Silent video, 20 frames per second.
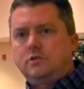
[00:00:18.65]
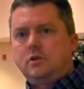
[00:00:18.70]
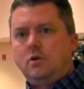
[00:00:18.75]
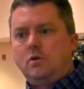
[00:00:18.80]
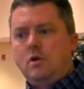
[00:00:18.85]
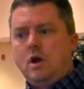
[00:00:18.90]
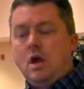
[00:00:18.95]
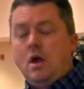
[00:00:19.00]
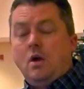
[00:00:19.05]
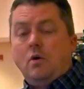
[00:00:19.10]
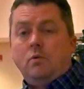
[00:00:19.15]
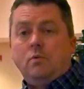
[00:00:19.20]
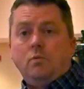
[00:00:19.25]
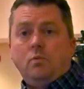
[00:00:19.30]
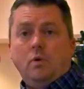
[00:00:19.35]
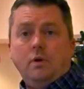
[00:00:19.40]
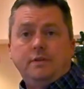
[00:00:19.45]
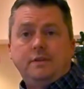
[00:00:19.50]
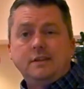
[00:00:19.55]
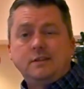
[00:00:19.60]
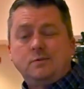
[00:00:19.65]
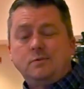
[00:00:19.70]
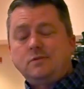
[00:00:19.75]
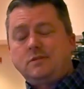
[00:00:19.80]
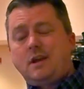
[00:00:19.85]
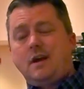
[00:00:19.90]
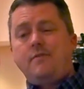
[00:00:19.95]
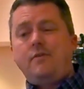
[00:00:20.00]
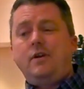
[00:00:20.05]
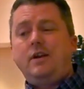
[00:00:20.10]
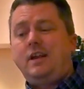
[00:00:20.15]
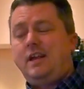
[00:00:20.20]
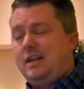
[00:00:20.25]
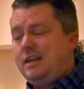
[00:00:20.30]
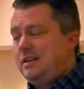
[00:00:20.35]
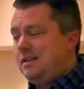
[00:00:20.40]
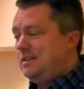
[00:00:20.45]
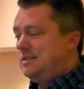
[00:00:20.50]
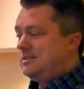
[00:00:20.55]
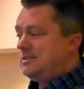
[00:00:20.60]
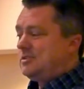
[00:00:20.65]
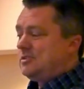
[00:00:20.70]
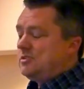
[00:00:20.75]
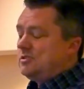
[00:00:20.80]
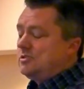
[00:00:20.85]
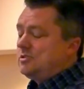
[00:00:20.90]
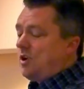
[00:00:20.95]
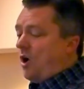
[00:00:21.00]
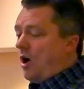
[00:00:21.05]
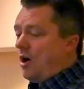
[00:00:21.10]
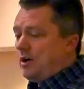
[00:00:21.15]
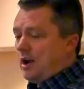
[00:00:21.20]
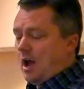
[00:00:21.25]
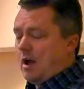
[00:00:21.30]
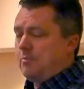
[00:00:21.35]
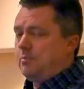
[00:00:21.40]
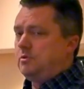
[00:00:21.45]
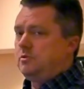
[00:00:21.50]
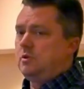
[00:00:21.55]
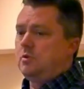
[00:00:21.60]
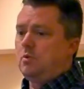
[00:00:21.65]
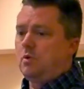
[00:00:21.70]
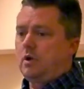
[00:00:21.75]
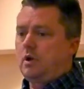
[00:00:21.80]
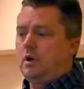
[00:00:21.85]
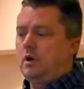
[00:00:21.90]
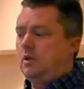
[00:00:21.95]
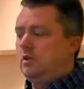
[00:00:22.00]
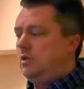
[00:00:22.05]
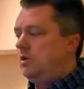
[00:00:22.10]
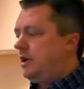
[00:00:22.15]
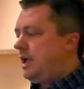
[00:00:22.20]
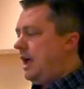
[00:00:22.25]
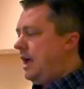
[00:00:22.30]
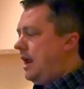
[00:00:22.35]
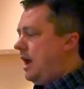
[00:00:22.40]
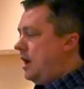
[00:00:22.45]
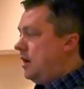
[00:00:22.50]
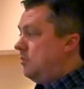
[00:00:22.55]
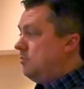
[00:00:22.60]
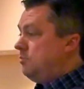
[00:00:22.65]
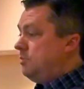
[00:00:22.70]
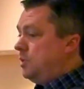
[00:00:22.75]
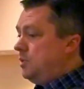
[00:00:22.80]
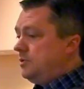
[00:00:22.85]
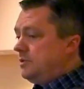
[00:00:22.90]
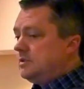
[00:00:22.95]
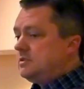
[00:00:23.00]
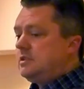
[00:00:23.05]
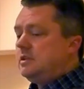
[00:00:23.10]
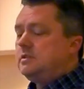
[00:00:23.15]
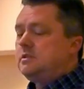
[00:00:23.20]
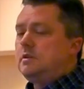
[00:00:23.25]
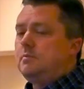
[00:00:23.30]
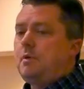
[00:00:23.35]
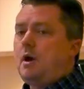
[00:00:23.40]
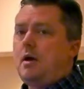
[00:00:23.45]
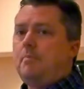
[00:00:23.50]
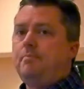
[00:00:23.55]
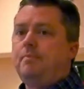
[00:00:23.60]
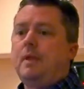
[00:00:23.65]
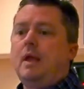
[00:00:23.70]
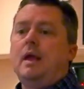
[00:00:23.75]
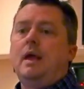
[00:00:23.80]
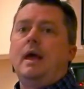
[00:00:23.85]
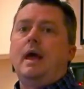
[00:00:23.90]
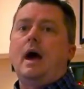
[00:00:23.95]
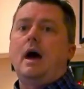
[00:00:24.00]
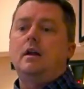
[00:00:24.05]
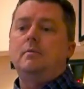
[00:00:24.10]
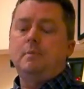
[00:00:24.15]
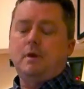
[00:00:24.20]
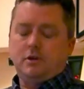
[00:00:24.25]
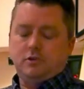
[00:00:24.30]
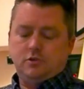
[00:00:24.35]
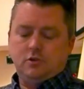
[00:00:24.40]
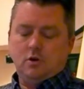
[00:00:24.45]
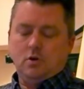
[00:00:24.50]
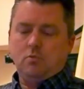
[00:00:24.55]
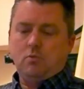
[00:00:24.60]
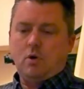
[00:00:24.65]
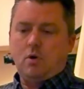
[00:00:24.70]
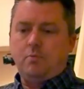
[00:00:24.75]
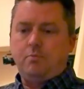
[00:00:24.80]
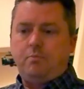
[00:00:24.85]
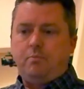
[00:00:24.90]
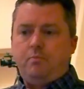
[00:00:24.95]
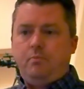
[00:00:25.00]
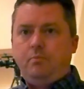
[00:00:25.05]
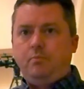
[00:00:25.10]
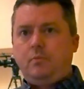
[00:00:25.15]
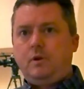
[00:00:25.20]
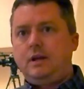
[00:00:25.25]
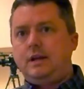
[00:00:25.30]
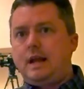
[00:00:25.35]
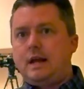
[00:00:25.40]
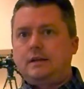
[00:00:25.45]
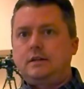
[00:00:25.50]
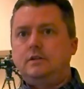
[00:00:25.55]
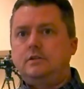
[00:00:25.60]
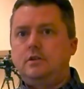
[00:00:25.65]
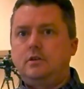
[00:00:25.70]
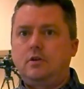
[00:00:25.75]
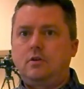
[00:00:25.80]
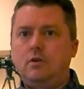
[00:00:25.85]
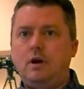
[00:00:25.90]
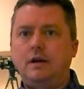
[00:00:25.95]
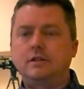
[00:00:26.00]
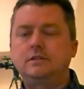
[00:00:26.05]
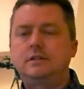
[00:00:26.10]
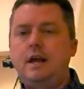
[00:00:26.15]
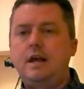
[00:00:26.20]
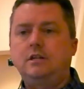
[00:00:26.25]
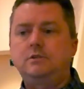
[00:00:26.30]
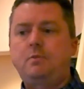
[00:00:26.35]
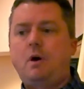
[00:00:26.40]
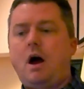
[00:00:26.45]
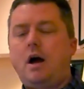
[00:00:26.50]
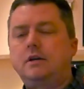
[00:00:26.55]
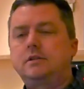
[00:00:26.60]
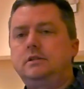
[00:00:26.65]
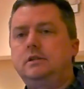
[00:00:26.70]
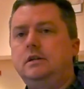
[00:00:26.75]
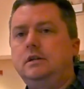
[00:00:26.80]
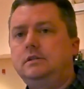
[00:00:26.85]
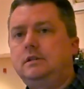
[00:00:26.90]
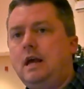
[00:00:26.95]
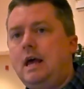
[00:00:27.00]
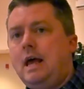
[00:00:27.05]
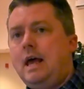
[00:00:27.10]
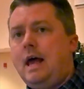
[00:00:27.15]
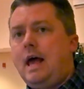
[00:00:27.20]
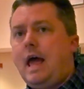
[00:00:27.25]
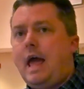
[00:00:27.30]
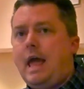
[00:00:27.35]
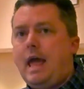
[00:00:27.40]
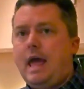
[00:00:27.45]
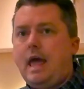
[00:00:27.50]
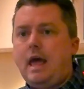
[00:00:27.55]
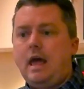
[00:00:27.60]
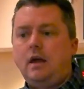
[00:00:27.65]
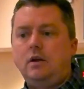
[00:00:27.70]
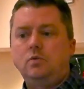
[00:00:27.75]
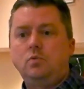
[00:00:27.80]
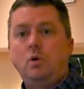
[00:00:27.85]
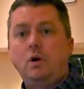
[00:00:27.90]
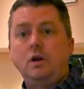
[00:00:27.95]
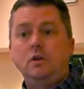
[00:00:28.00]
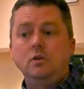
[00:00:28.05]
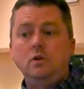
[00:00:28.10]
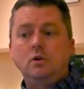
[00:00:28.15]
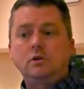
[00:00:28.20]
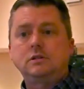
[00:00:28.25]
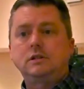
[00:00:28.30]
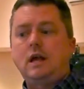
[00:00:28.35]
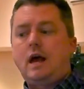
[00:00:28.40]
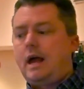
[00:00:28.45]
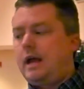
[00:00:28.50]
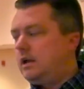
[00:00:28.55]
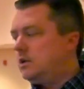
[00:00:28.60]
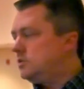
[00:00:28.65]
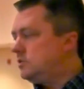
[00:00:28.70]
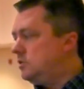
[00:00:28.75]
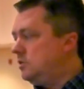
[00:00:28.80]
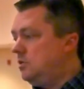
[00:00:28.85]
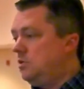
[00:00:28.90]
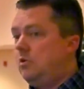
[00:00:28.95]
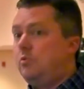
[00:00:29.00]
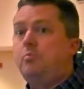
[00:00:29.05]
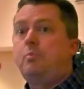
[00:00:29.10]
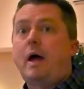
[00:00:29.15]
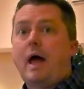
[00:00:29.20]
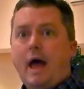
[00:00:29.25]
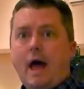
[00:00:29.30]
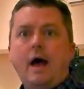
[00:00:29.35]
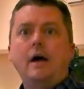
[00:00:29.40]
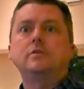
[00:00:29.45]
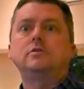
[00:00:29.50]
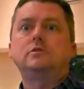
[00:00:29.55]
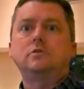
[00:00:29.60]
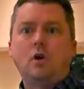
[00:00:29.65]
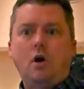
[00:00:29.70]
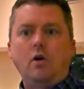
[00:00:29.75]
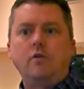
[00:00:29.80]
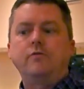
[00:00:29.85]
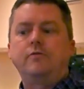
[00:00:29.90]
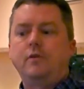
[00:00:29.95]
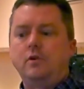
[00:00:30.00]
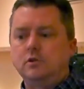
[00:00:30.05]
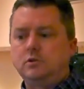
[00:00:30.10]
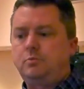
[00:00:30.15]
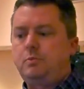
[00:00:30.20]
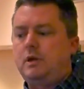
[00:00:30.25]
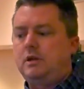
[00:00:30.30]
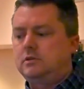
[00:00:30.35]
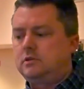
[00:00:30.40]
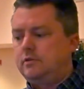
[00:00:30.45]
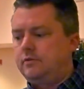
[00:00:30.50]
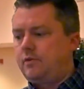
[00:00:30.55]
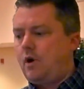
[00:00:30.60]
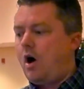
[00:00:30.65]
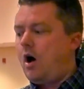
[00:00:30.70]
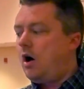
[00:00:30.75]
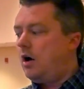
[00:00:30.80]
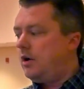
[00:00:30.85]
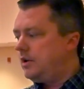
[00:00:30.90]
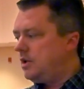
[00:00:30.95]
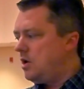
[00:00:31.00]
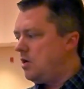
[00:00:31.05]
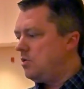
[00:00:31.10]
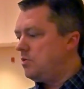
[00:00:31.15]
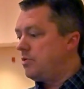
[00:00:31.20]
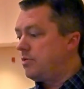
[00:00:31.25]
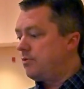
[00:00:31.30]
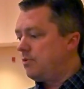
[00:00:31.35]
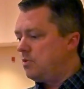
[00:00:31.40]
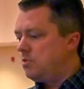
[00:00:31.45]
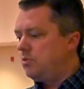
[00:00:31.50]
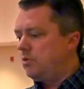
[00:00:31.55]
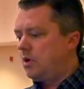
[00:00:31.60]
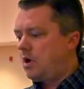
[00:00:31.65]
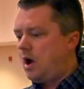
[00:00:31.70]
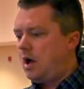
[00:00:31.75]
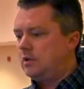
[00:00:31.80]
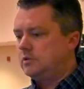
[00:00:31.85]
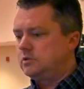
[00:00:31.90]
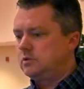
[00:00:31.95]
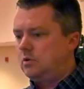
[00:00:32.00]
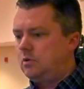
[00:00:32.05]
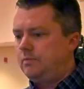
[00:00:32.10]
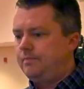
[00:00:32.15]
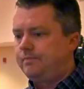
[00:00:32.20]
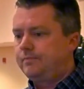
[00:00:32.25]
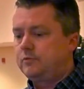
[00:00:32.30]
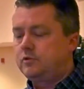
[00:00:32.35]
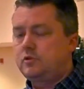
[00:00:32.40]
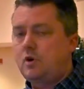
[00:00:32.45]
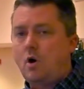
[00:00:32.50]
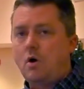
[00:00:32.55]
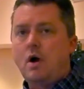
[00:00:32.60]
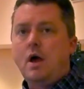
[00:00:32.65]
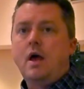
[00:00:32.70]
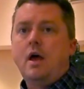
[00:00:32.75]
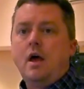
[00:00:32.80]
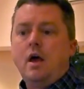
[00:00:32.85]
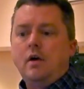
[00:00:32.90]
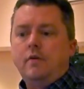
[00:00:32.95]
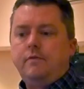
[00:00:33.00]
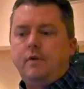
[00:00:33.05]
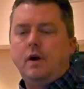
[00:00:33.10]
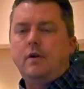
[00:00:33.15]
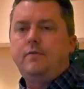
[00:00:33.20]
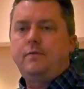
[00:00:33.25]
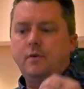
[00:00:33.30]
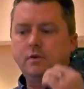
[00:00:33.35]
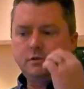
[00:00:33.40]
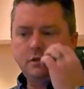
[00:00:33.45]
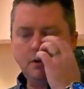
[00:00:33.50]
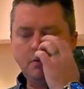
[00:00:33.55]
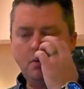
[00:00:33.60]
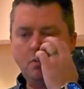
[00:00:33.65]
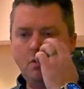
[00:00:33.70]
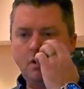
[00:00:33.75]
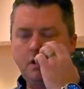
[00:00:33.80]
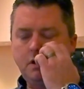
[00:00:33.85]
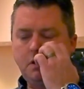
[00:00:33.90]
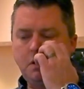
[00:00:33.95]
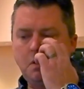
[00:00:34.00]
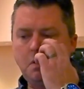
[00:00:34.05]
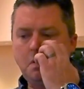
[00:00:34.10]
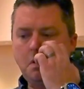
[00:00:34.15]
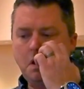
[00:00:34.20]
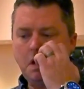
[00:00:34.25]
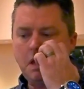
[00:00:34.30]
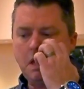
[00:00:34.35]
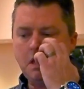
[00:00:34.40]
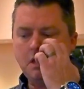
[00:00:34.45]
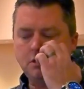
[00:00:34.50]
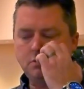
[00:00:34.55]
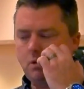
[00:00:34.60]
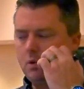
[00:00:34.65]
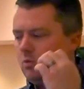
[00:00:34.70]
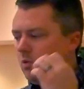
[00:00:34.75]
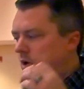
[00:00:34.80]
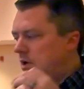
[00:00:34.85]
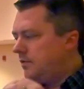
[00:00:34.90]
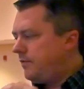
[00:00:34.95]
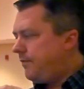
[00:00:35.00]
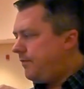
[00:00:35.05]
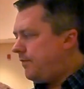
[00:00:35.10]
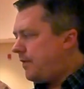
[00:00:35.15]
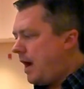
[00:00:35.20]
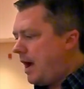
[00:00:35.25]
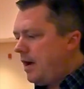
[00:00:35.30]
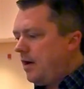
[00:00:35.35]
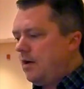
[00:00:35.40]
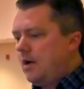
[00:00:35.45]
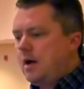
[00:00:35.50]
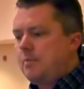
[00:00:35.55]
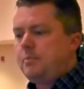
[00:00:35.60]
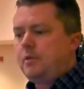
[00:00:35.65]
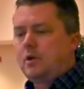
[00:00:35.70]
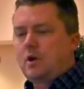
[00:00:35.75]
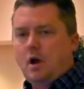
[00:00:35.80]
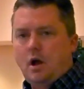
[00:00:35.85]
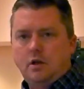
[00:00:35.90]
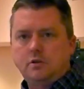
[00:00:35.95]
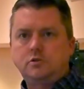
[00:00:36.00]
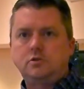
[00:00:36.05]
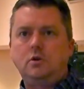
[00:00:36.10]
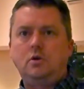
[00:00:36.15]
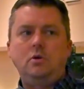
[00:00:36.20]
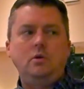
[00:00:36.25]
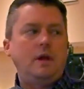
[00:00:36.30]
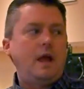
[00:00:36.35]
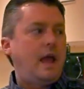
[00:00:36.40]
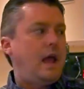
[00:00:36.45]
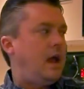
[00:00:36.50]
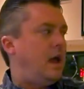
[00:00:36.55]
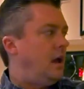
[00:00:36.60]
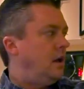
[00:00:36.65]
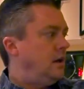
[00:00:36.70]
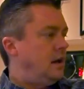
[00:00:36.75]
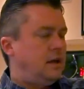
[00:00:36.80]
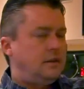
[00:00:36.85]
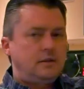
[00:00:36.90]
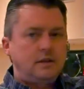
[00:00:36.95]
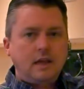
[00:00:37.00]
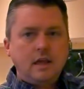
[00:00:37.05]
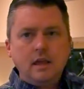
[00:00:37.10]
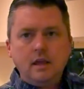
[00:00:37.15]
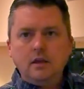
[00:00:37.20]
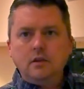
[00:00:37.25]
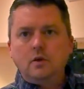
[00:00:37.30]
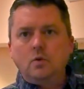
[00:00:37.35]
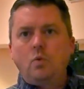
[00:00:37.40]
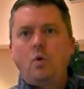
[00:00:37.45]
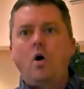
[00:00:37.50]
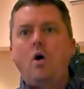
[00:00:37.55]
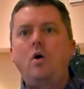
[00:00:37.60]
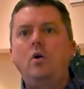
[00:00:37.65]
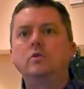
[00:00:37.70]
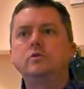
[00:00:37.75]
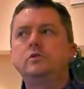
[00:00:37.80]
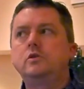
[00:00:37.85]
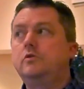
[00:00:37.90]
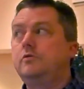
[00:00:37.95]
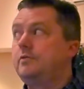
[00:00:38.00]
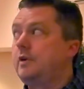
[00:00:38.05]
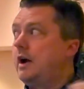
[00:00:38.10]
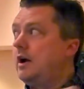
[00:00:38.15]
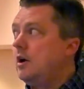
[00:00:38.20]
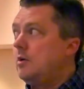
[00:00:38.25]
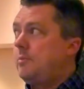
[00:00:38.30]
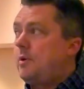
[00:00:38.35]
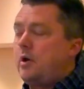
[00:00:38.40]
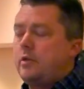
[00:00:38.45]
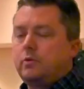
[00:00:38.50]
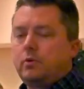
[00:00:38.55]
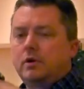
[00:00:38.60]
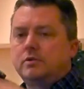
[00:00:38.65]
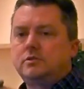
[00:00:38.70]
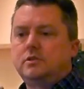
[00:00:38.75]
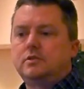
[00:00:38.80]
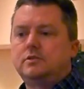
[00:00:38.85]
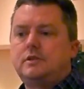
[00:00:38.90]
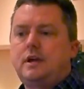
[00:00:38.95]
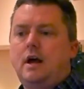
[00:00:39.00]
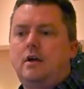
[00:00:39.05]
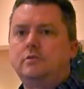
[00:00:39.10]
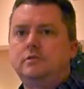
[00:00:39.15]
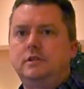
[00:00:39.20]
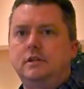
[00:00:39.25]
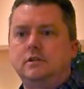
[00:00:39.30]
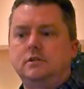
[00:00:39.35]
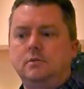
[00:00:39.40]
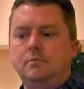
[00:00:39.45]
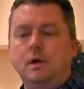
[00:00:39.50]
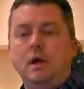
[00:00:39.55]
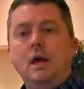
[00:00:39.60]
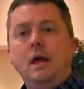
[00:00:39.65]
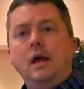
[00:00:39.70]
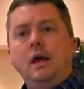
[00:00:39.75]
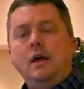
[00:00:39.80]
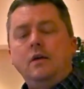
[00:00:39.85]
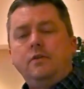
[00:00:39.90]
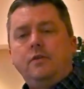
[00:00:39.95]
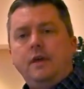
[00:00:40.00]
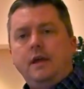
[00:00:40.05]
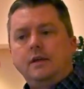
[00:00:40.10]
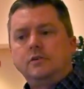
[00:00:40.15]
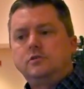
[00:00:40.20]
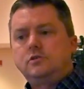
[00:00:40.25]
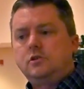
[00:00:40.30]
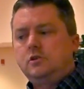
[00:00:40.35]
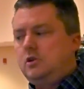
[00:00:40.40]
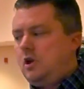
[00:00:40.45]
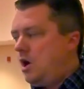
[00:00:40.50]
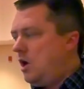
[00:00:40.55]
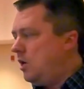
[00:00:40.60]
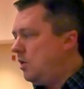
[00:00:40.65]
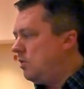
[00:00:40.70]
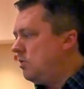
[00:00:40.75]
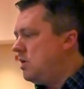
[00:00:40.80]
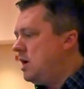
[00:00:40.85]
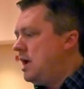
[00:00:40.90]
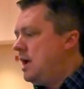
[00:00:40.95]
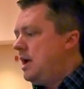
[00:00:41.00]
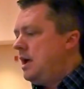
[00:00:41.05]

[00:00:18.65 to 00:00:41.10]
So what this one's covering is startup. So we're going to look at how to boot the system up, how to make sure we're connected to the correct stage boxes, and what it looks like to pass our first piece of audio through the console. So very first thing we want to do is we want to fire up the console and hit the key in the wall to fire up all the rest of the sound system. Things to know.